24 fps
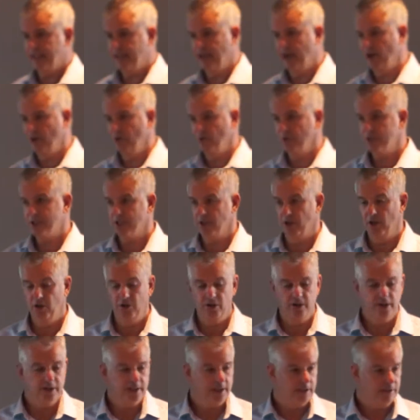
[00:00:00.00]
Karen also
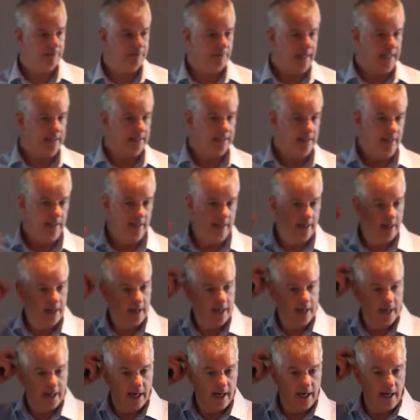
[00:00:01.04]
alluded to the fact that
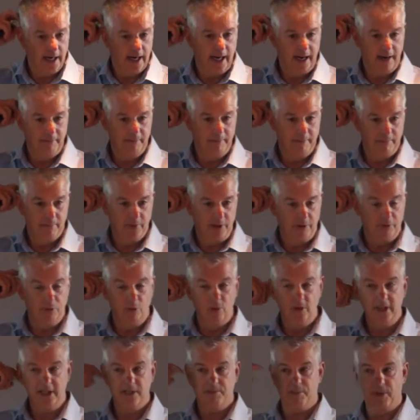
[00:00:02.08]
if
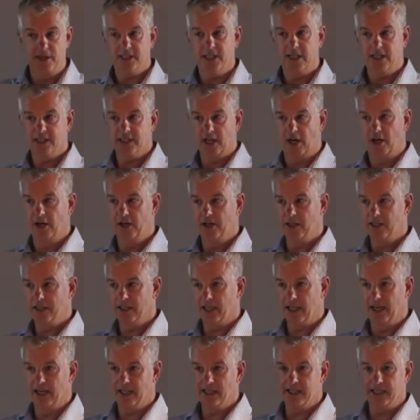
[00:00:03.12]
all these business owners are
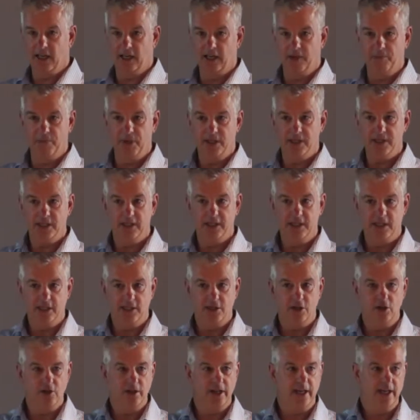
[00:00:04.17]
going to sell their businesses,
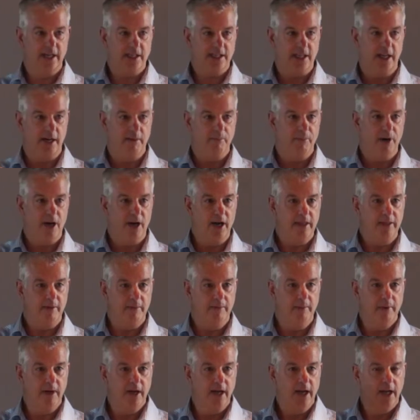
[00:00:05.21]
who the heck's going to buy them?
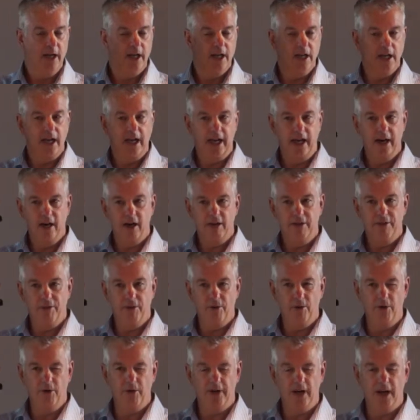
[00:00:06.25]
And I
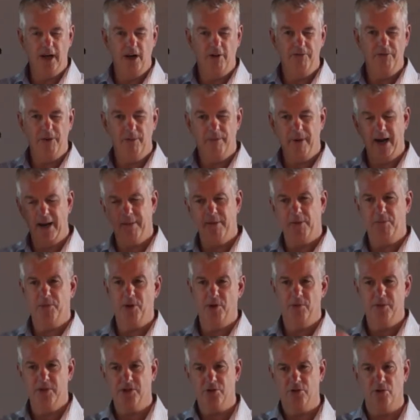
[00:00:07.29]
thought, if the baby
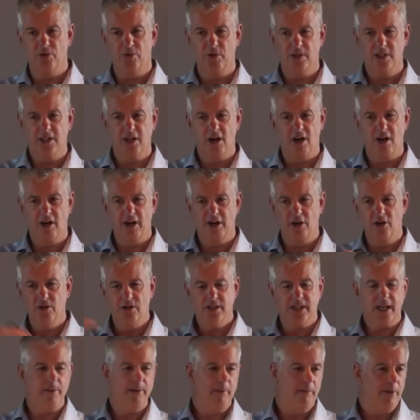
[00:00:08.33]
boomers are all retiring, who's
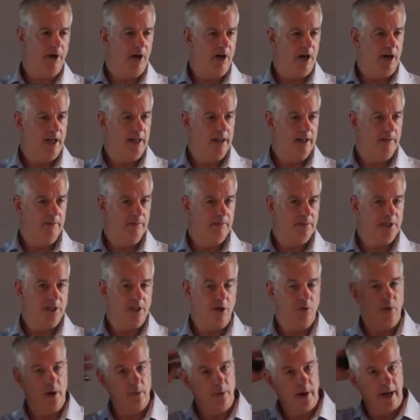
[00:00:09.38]
coming behind them? So
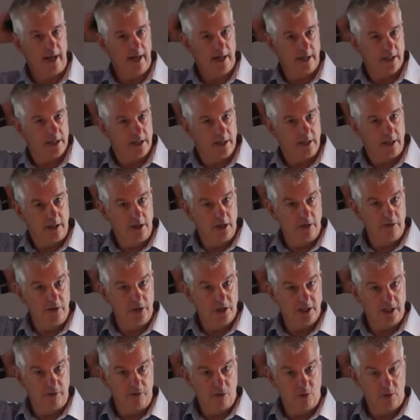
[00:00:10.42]
we went out to the
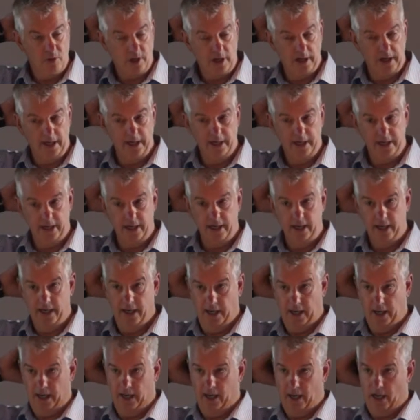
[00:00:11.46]
University of Auckland and did a
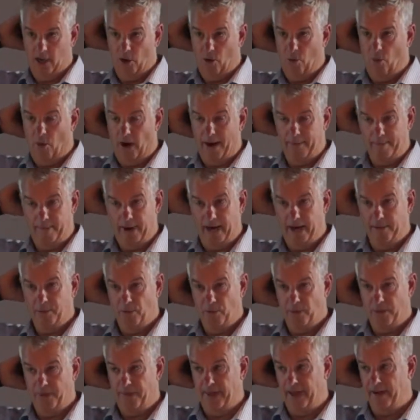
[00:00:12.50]
white paper
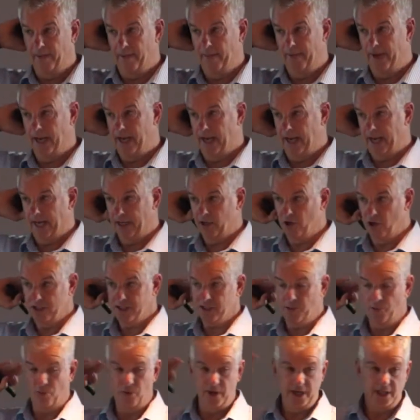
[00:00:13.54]
with them and got
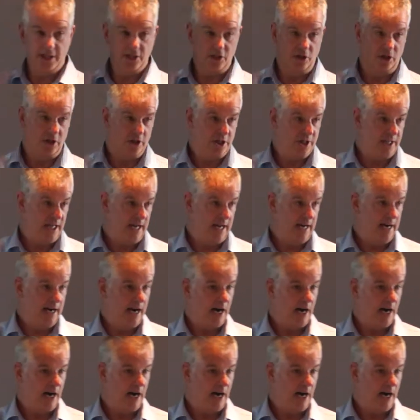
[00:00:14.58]
some research done